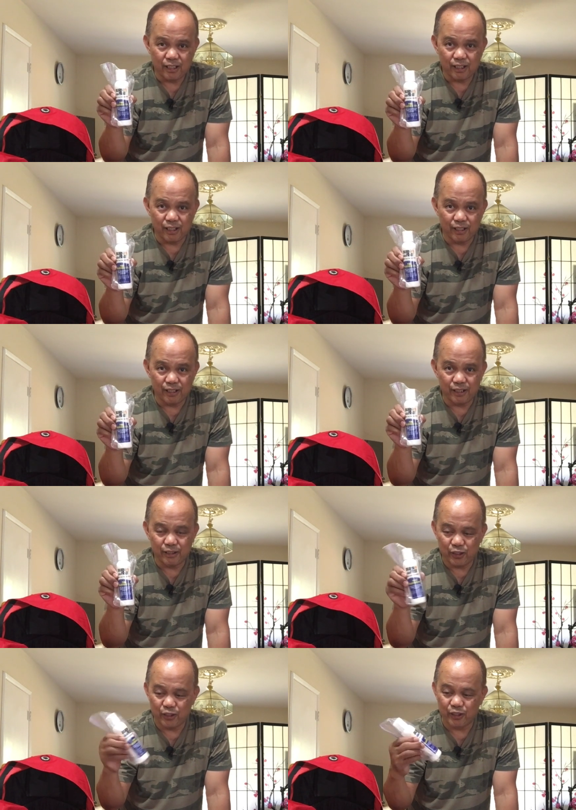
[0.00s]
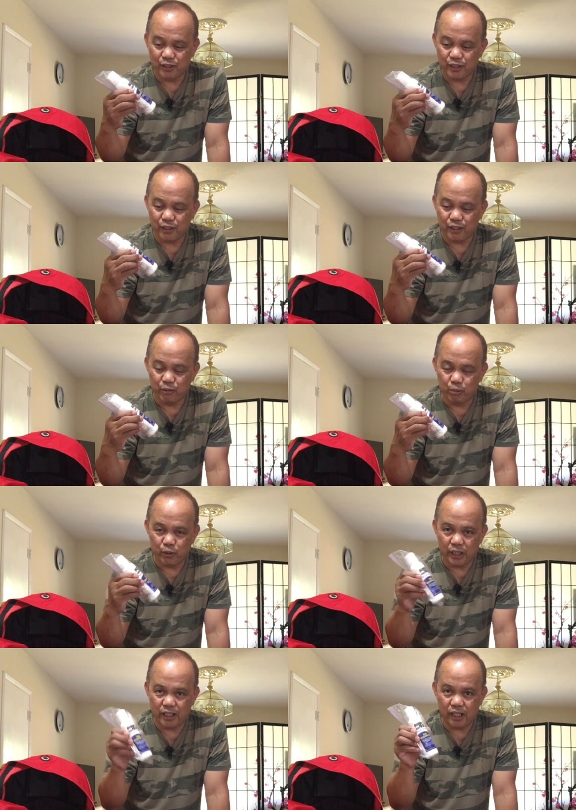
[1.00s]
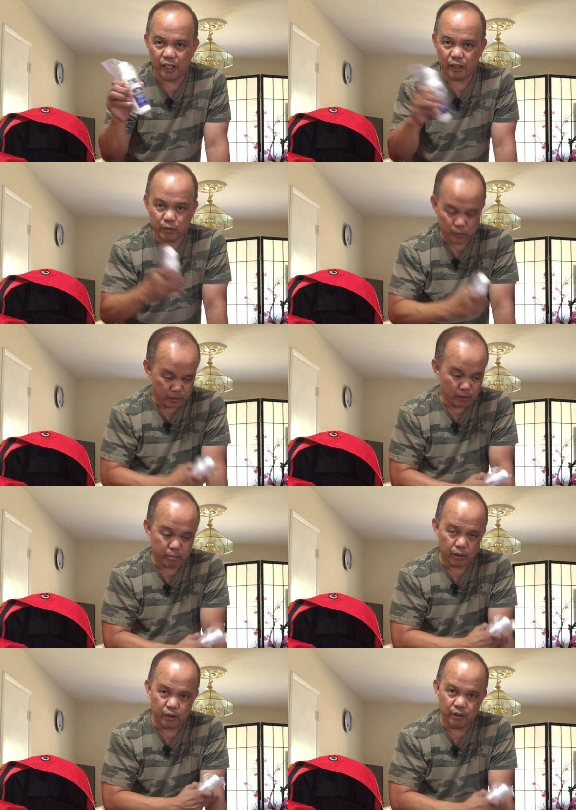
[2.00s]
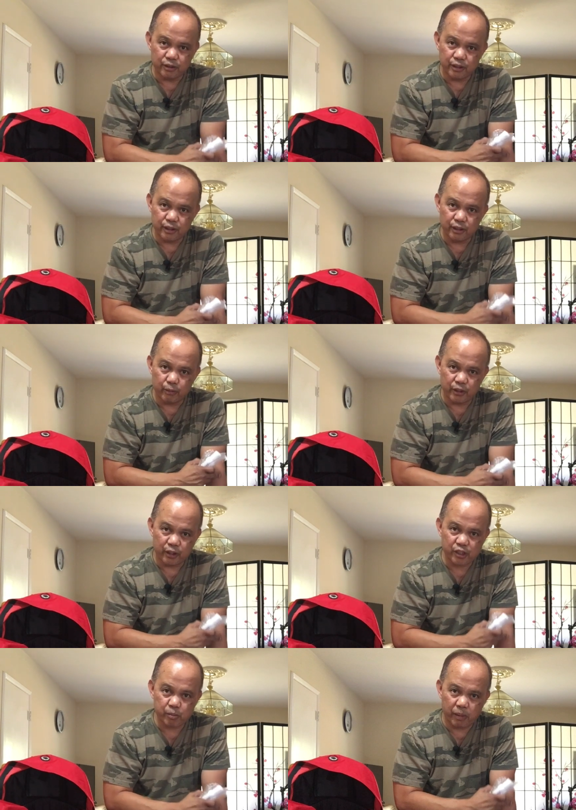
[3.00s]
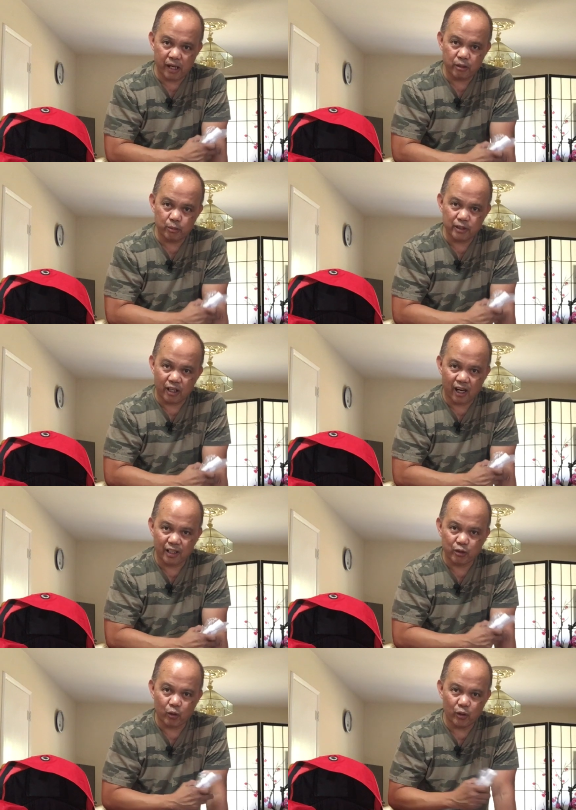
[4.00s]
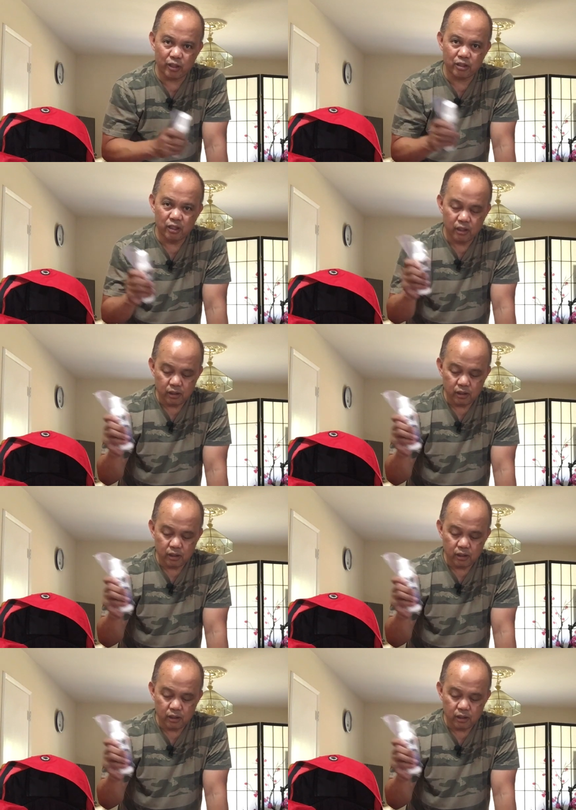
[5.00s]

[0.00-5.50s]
And you know, it, it really helps with the burn, you know, when you get splattered with a hot oil